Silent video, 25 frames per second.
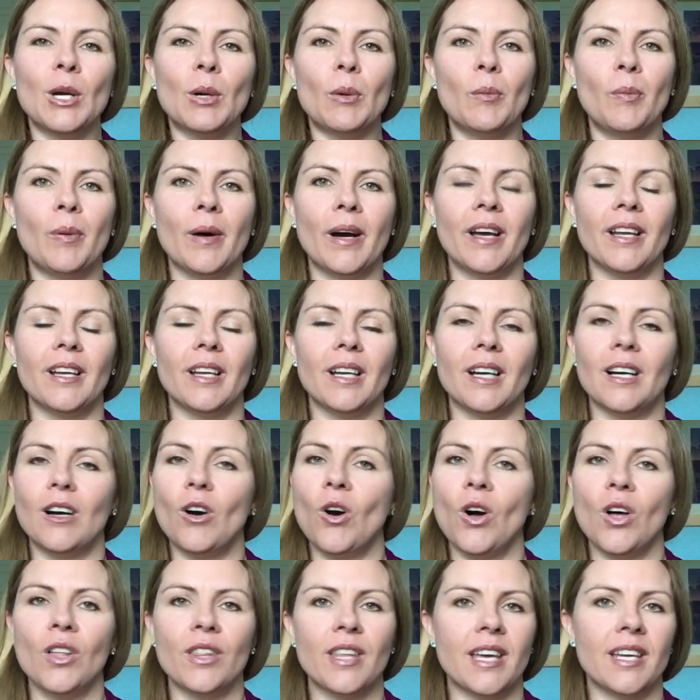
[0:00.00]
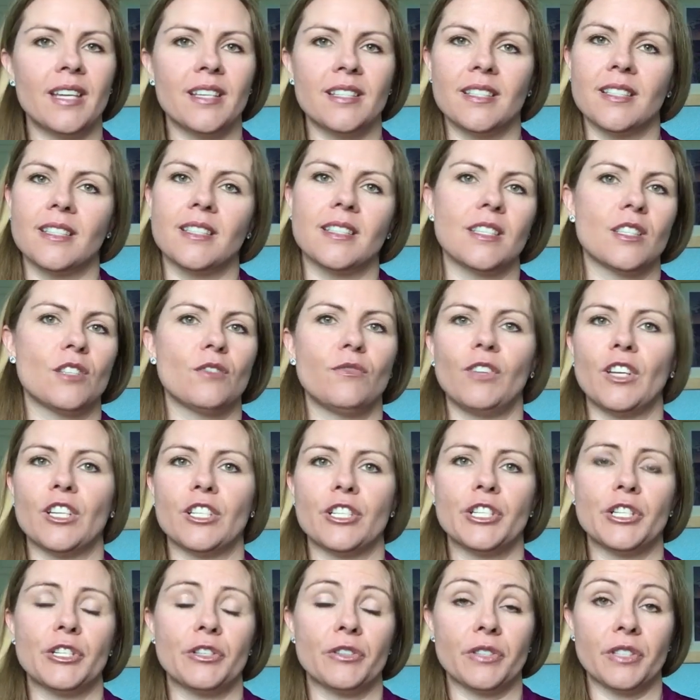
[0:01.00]
But uh, all that is is it's
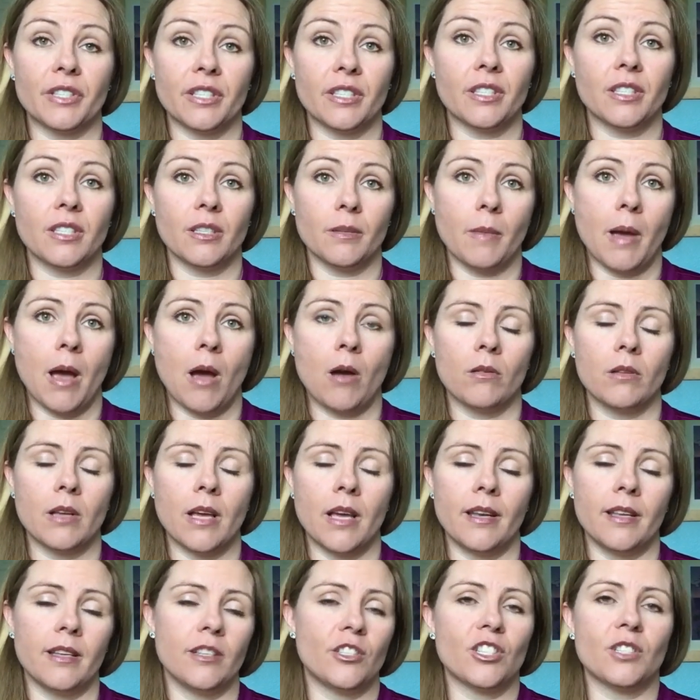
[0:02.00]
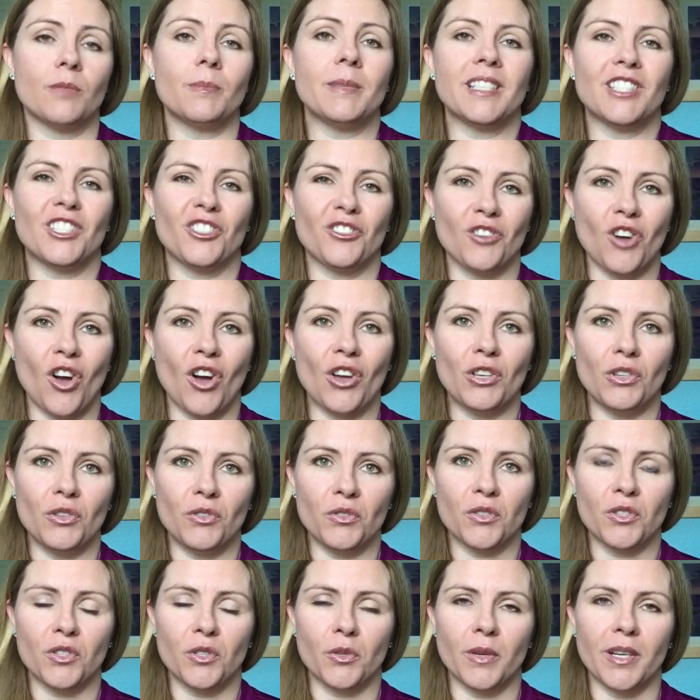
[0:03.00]
flushing your system out, and it just means you're not
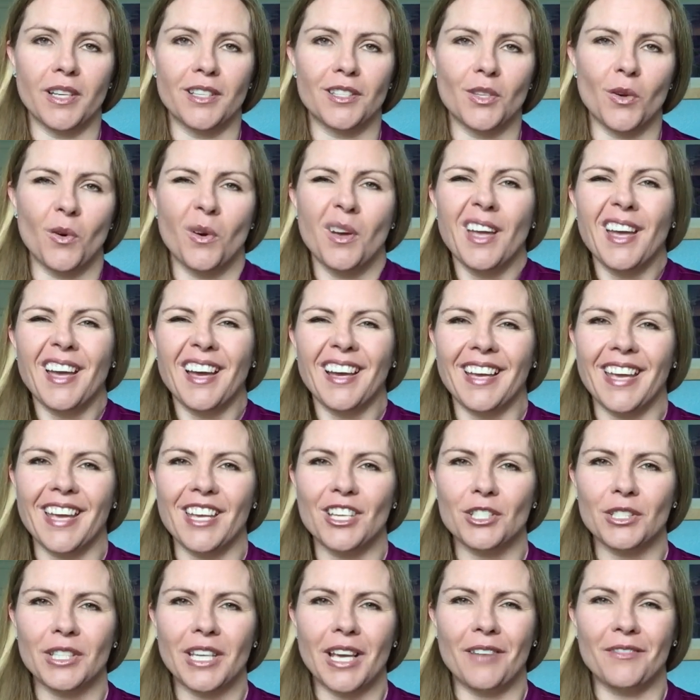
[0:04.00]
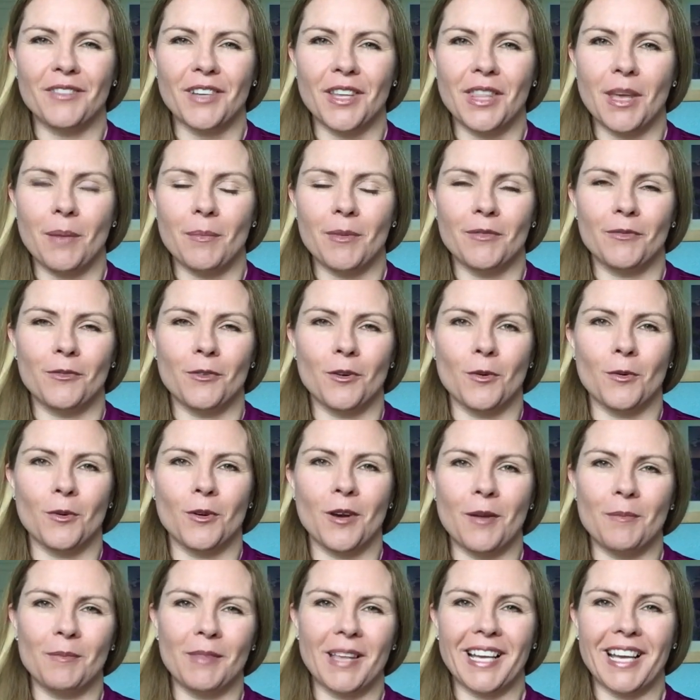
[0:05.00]
used to it. So occasionally I've done that before, where
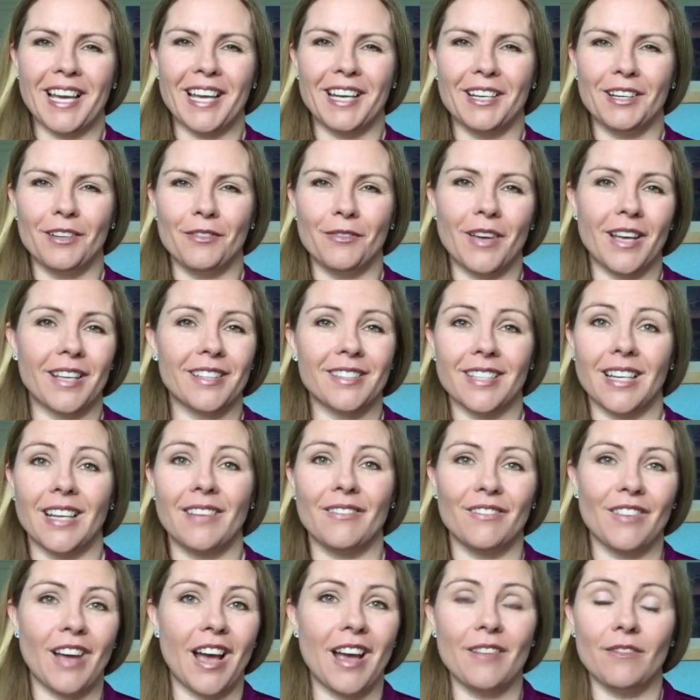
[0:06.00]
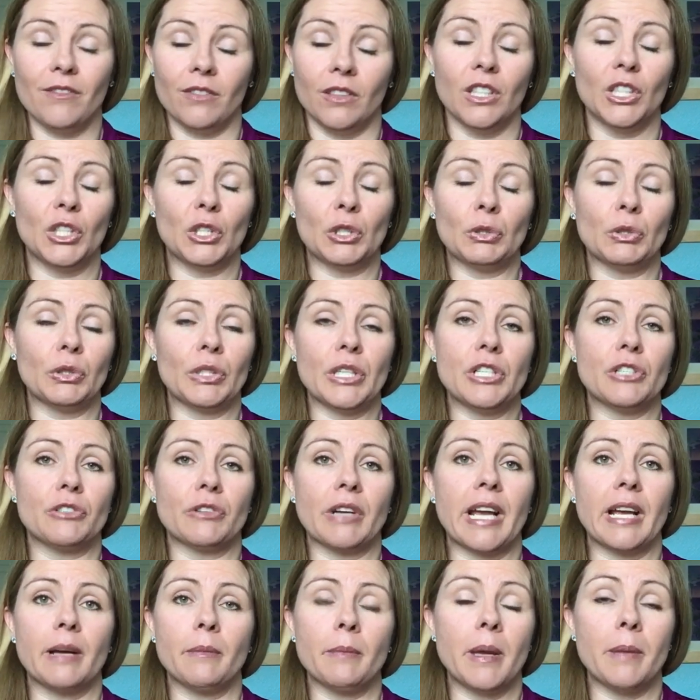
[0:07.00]
I'm like at an event and I've I've literally
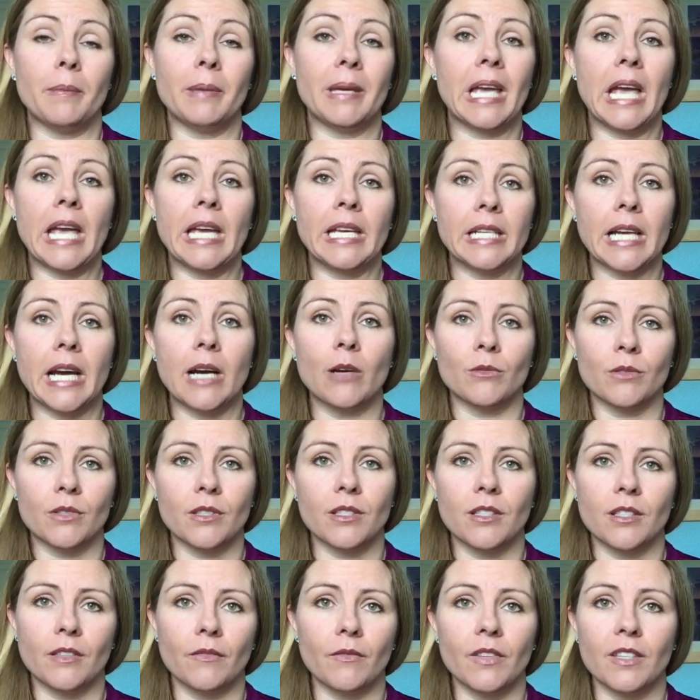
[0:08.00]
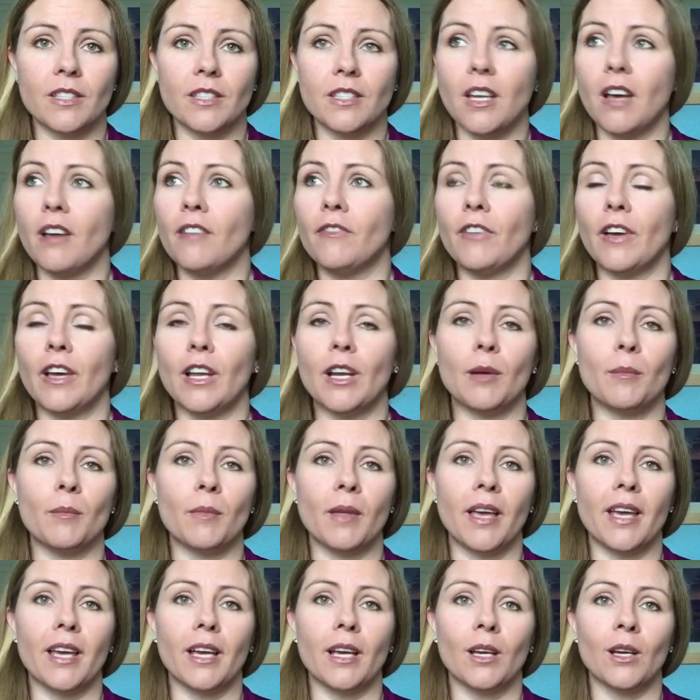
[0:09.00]
drank maybe eight ounces of the stuff, and I'm
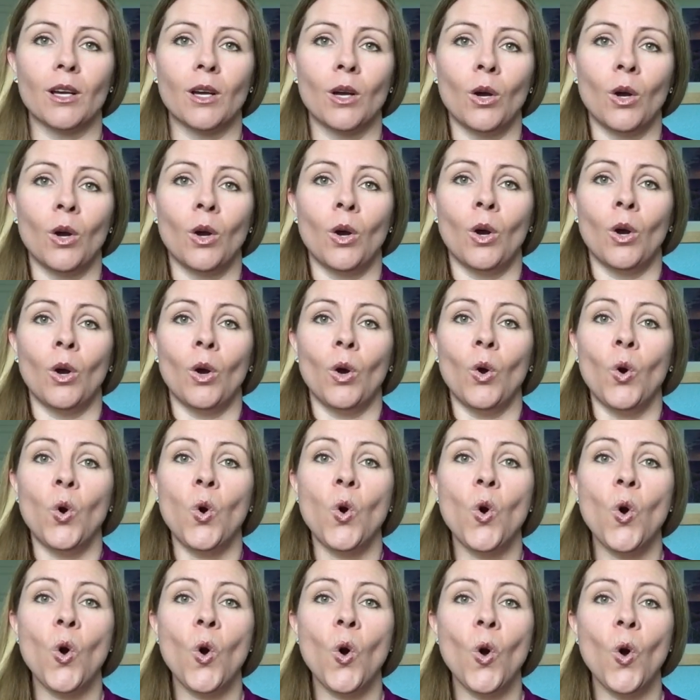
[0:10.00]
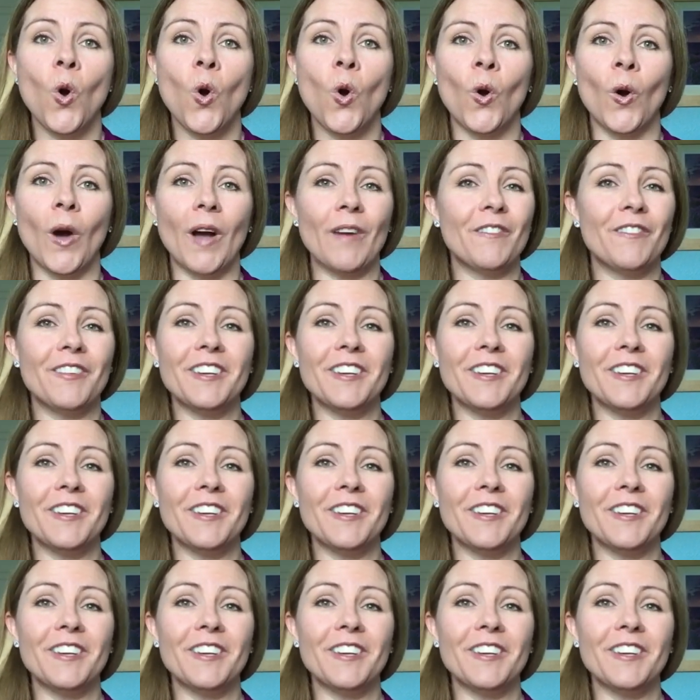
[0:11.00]
like. Whew, I